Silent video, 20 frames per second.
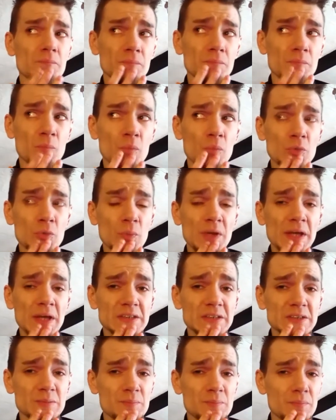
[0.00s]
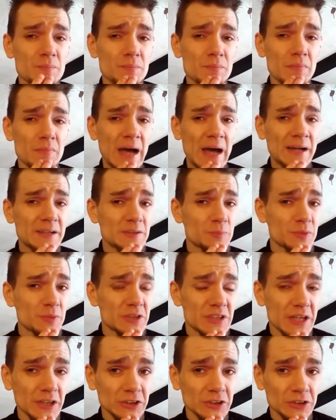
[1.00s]
would we get some added
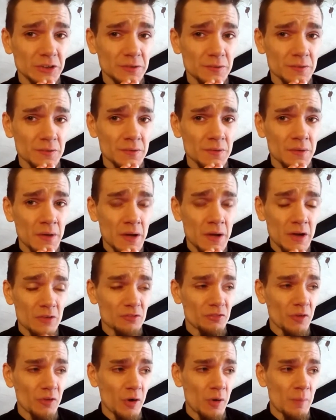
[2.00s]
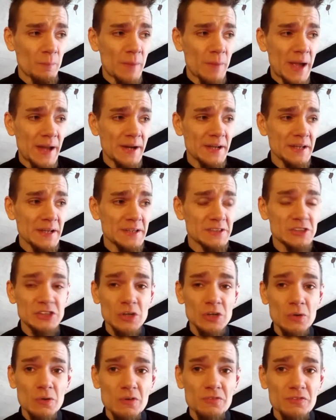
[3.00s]
protection from any
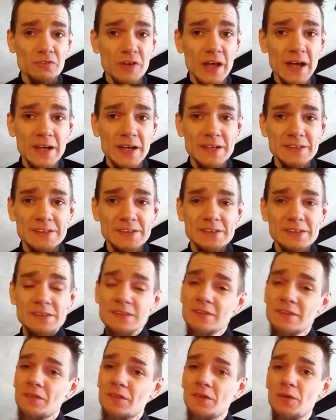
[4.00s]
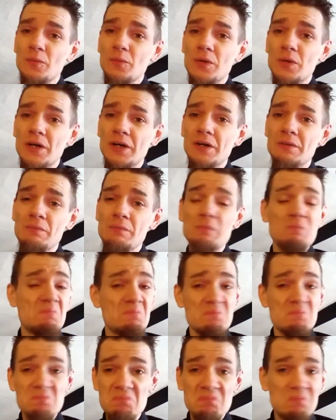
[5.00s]
solar flares that were
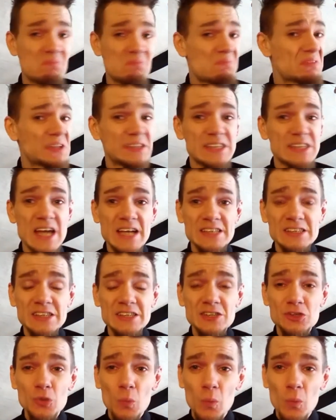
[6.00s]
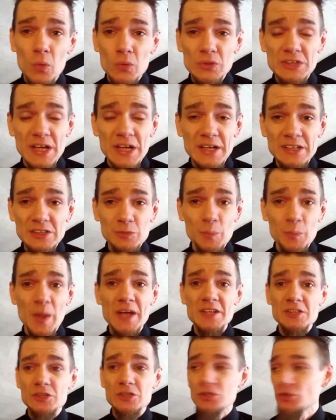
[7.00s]
destined towards any
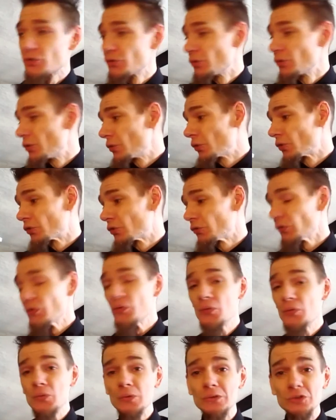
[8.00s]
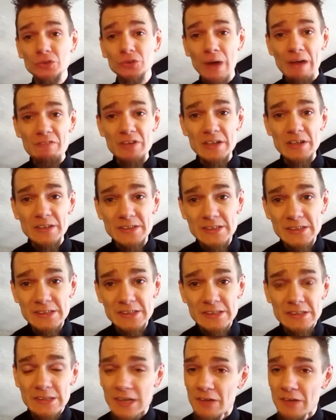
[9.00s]
space crew,
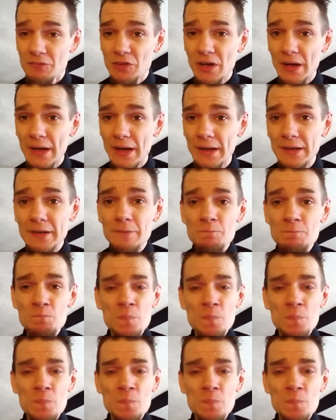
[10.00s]
travelers, if you like,